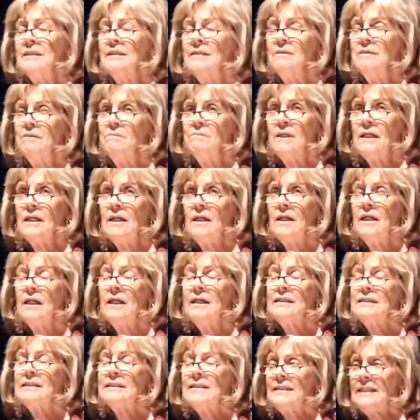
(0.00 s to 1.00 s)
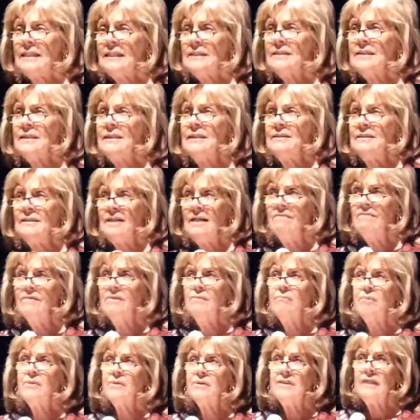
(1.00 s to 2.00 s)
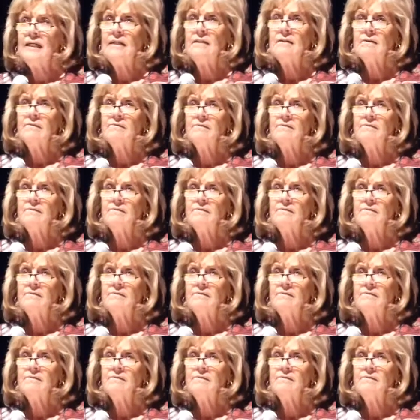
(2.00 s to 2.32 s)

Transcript: said to me, 67%